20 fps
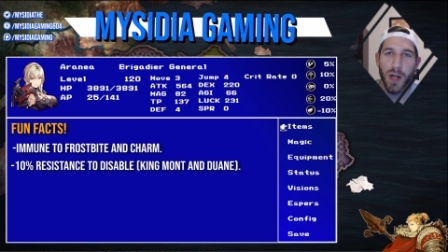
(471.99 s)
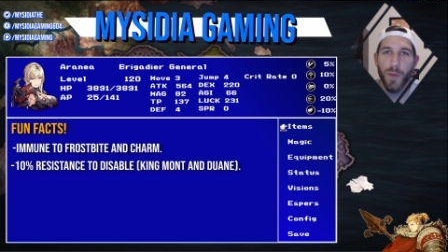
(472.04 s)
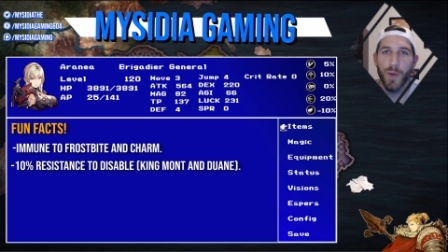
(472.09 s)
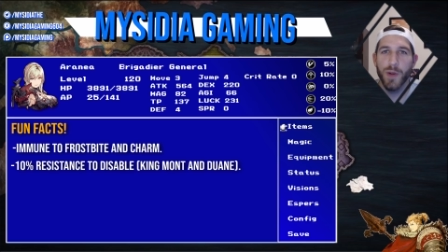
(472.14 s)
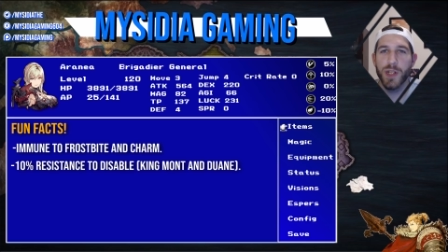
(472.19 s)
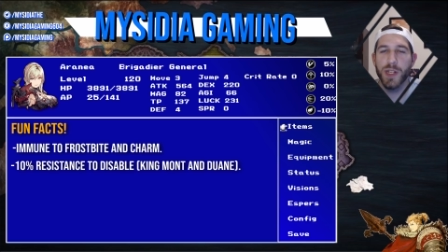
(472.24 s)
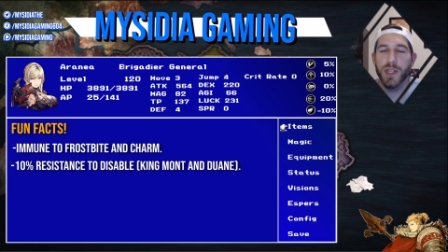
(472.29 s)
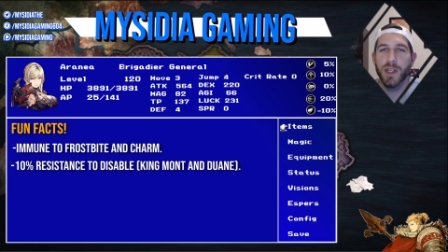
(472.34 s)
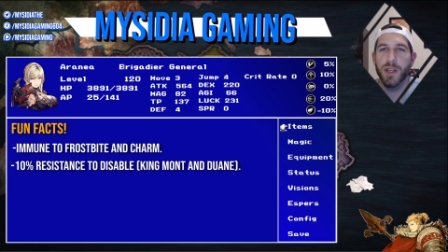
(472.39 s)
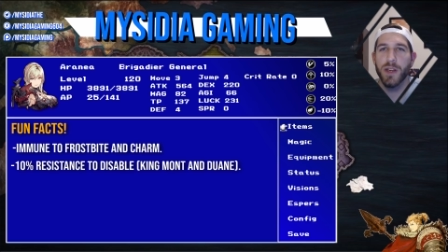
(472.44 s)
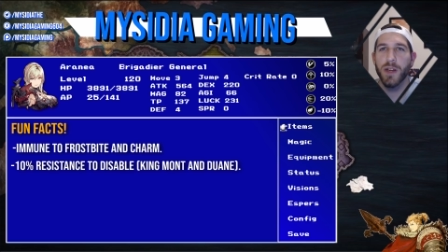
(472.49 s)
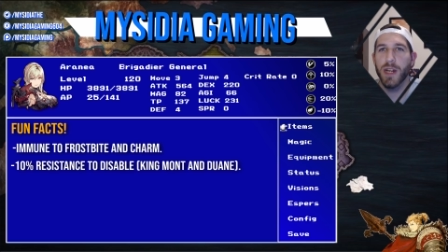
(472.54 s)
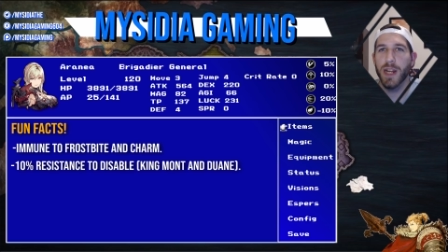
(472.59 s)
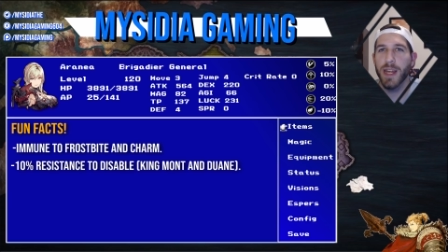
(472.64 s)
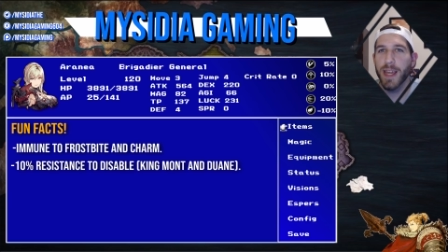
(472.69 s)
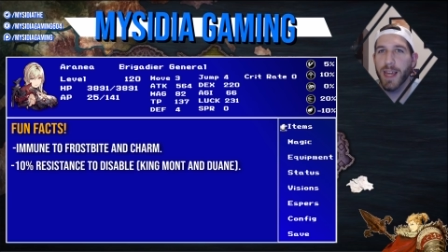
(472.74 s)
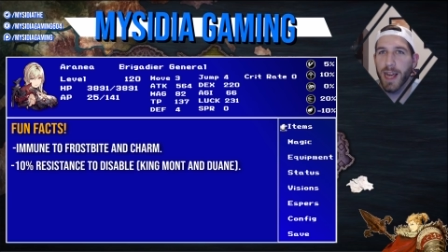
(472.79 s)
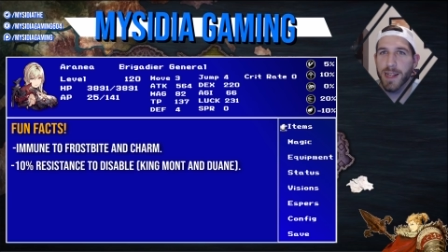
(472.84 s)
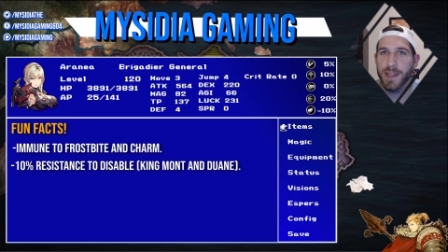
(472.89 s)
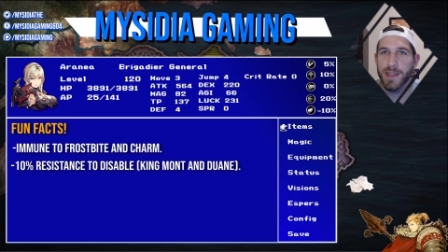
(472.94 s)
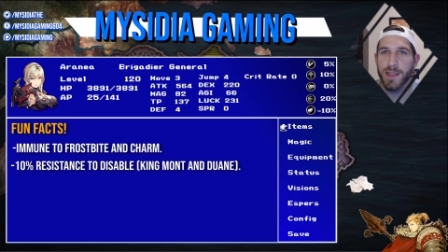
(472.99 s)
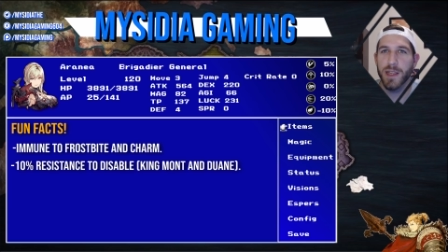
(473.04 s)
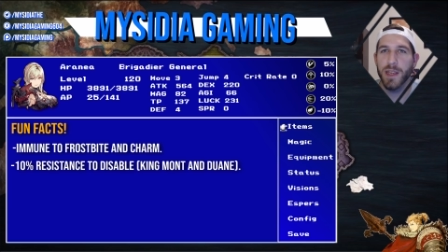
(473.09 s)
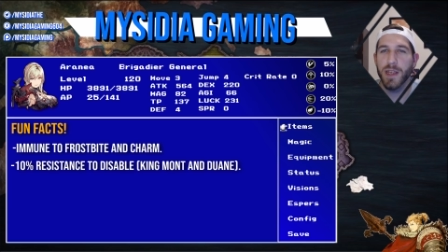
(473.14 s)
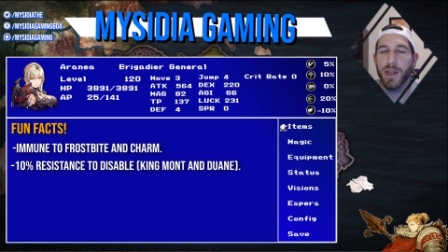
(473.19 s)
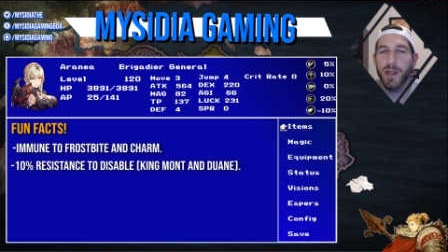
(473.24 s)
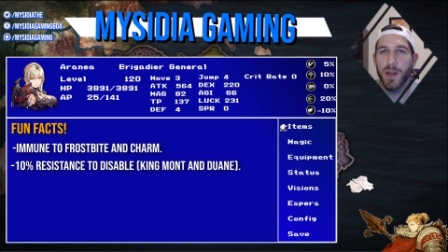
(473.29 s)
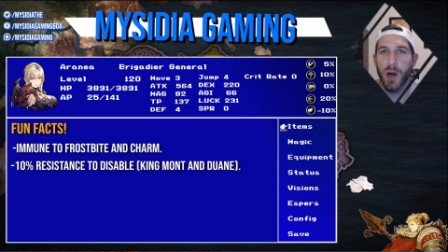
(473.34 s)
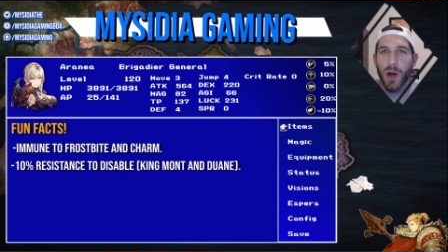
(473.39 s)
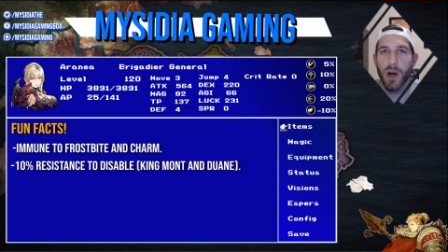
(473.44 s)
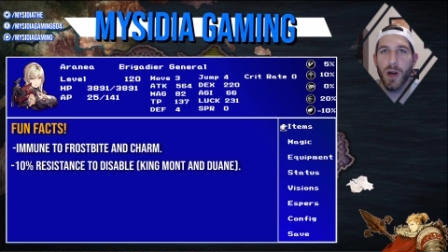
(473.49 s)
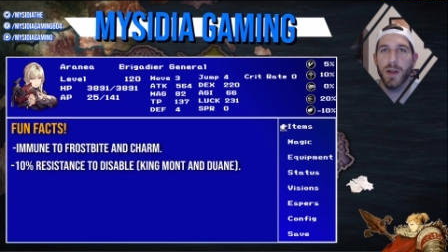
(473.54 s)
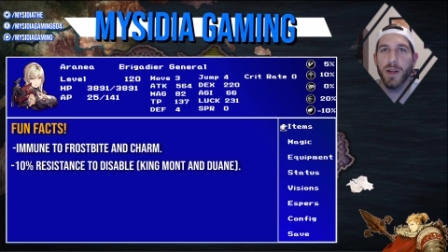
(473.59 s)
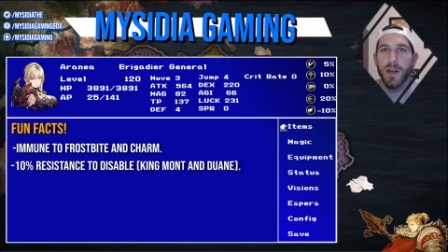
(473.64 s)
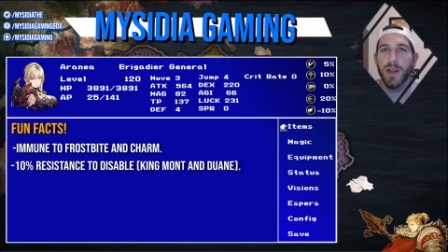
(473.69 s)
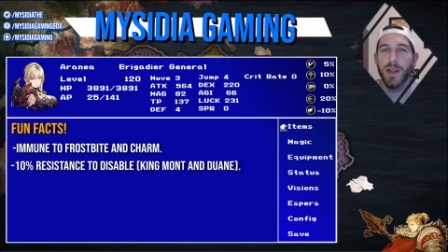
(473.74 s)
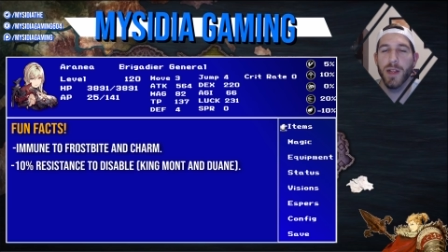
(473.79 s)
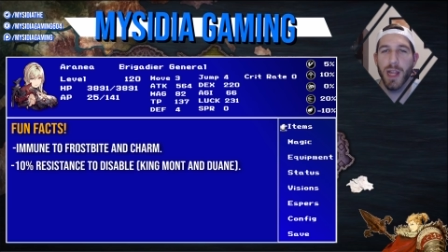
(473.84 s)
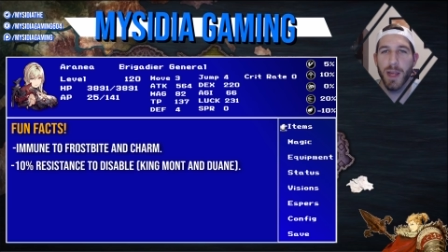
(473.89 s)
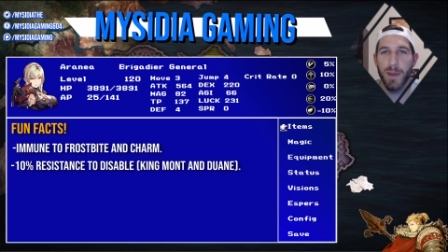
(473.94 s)
which is good against the
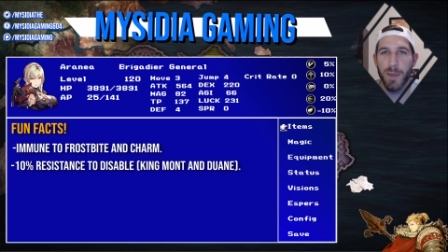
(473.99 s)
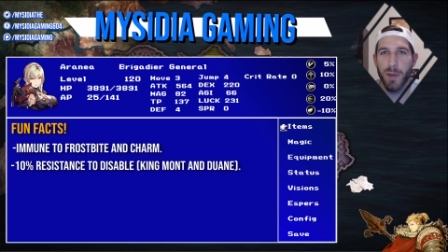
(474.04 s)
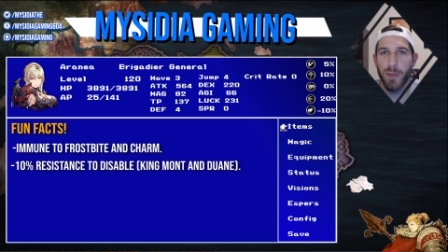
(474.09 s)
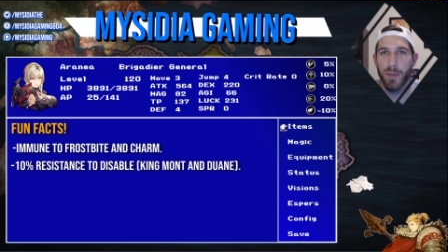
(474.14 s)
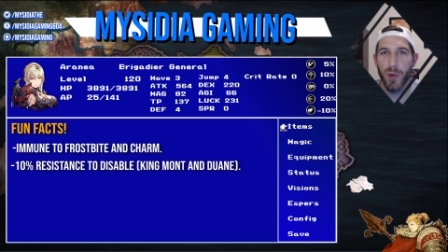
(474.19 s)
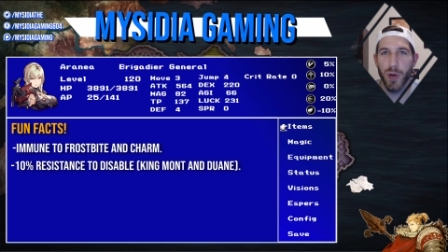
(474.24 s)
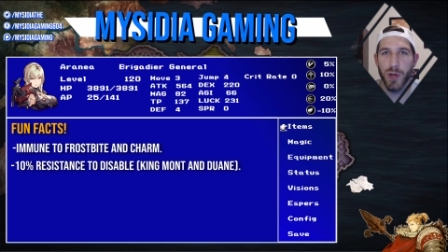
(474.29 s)
non-limit